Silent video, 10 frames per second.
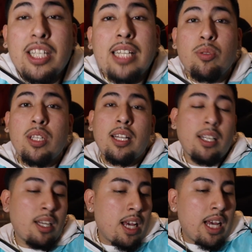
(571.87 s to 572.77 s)
You guys with
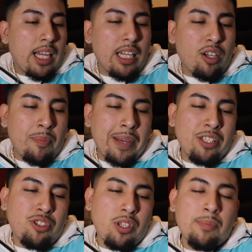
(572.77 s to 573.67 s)
the little
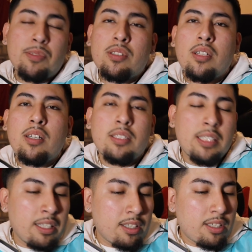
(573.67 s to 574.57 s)
mainstream
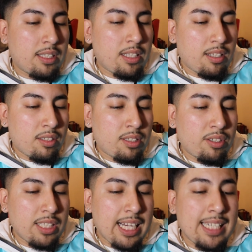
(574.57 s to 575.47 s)
singers, Los
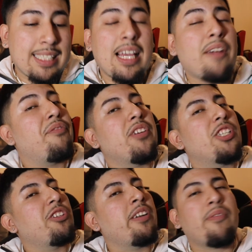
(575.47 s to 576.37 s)
Hijos de Garcia
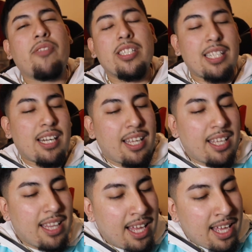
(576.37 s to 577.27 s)
featuring Fuerza
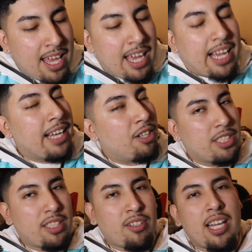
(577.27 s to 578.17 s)
Regida,
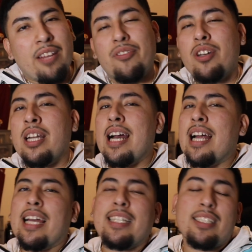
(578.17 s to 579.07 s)
Calorsito in California.
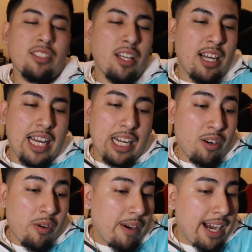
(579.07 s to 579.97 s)
I like the song, I
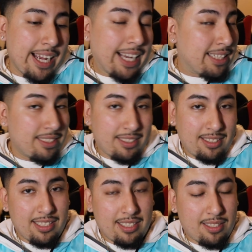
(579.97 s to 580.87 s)
don't know why, Hijos